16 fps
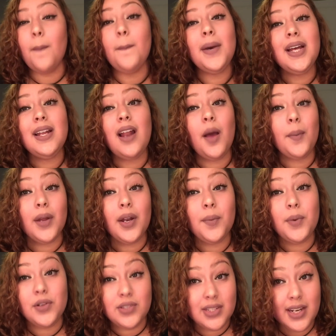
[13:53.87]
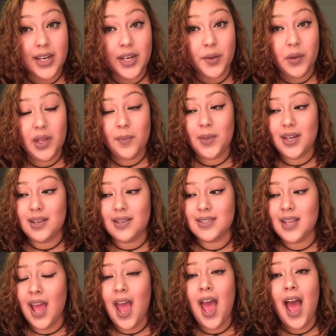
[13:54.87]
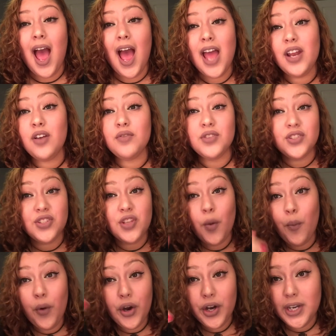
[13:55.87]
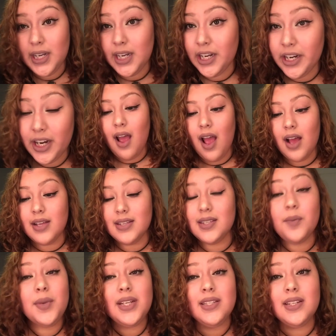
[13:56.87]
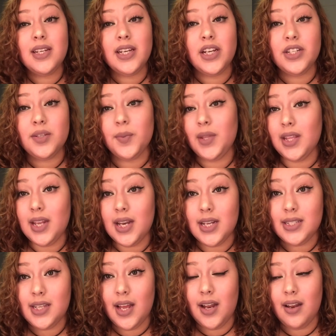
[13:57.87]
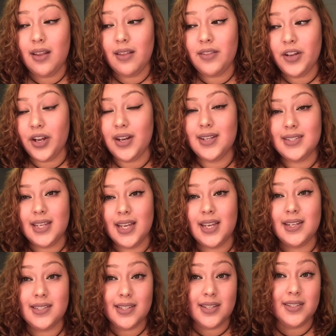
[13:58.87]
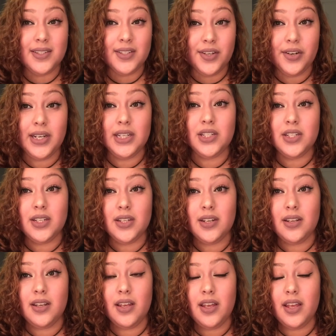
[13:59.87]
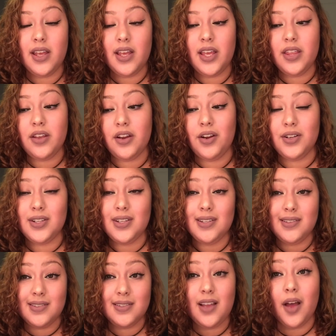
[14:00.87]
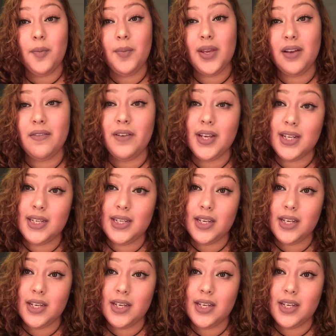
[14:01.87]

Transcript: but I'm gonna post it anyway because I know somewhere in here somebody's gonna hear something that I said and they're gonna take it into consideration, either and stop being a fucking